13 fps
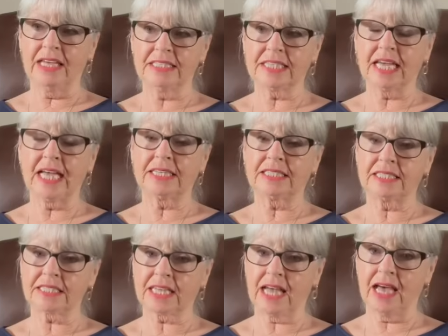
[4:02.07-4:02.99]
is I had a
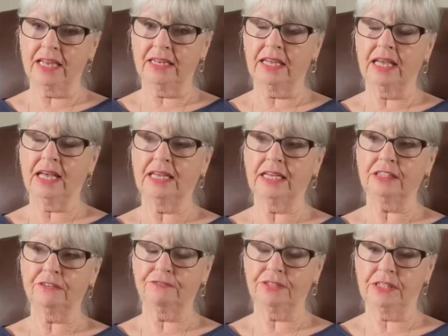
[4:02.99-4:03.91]
scan, I had
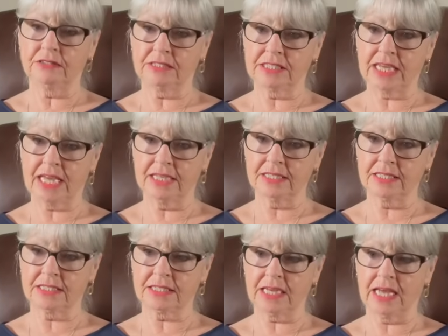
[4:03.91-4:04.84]
a field
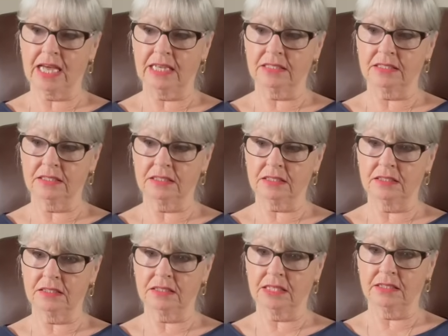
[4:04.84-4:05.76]
test, and
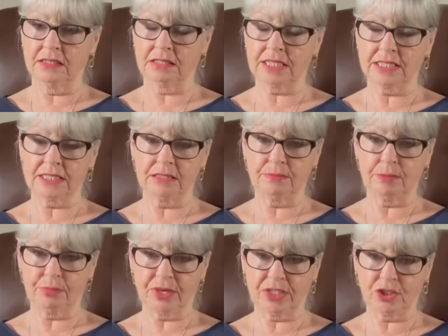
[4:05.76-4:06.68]
they tested my
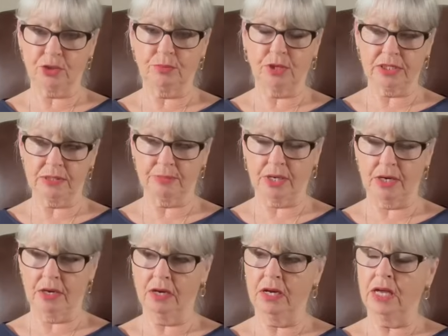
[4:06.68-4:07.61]
pressure, blah, blah,
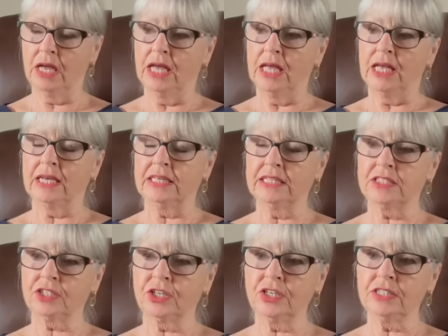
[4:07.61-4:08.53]
blah. And
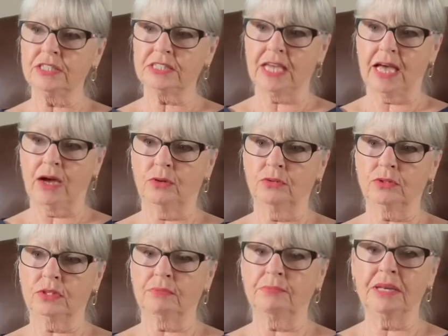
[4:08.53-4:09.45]
it turns
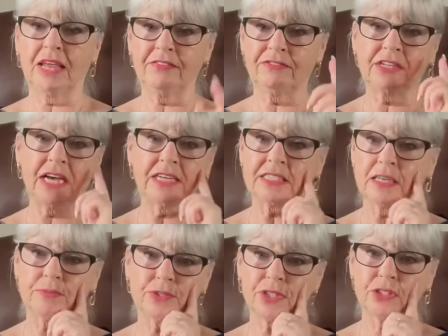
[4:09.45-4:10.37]
out my left eye is
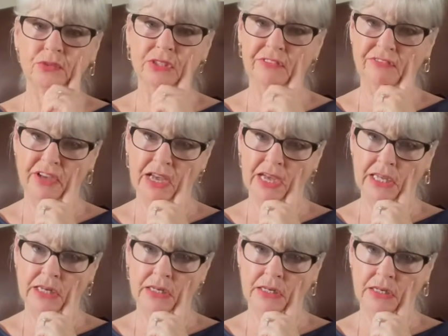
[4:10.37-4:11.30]
absolutely
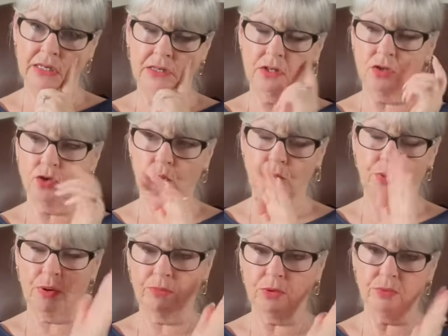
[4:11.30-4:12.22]
fine. No
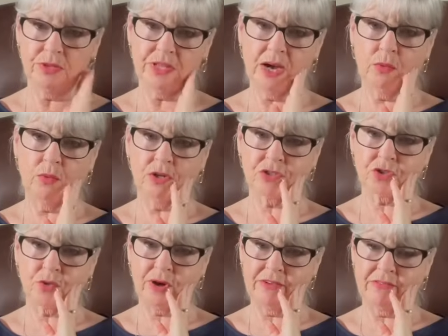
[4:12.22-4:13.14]
problem with that
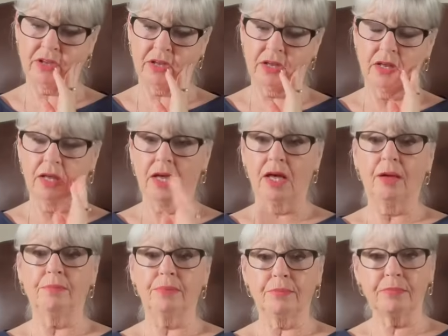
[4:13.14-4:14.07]
whatsoever.
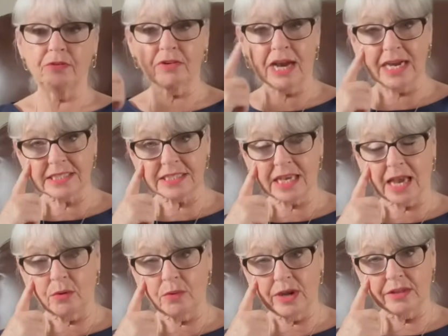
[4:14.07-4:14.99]
But my right
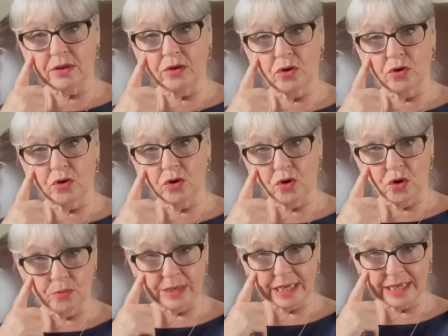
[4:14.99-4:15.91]
eye, where the
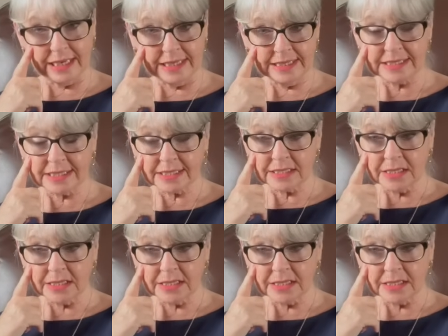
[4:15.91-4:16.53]
glaucoma is,